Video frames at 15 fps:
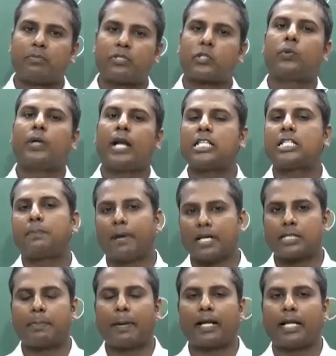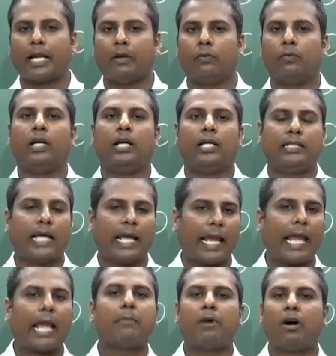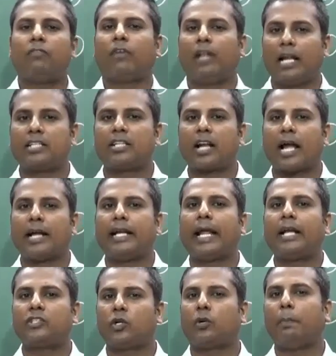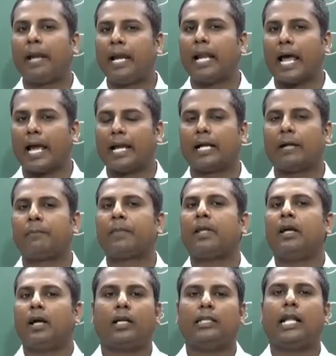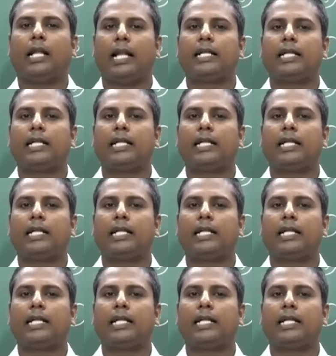from students' perspective, the aim of letter writing should be like the